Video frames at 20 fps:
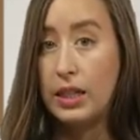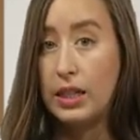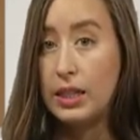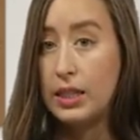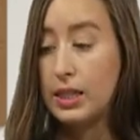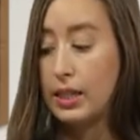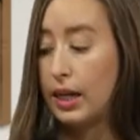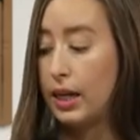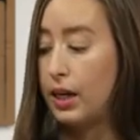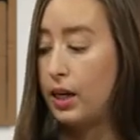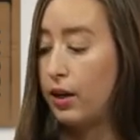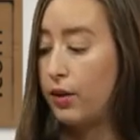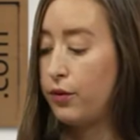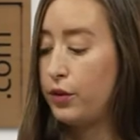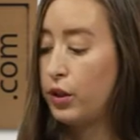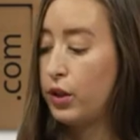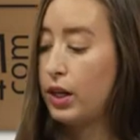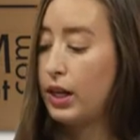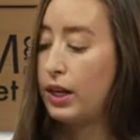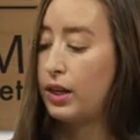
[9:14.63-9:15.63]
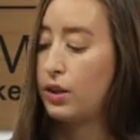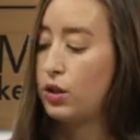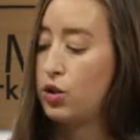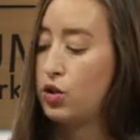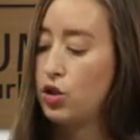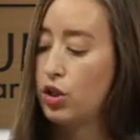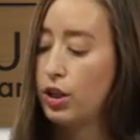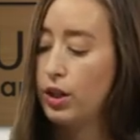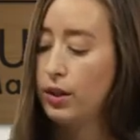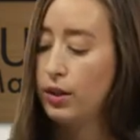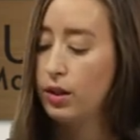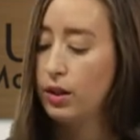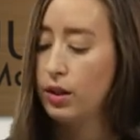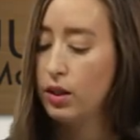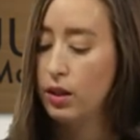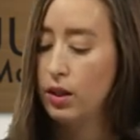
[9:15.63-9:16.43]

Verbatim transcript: inside of your canister.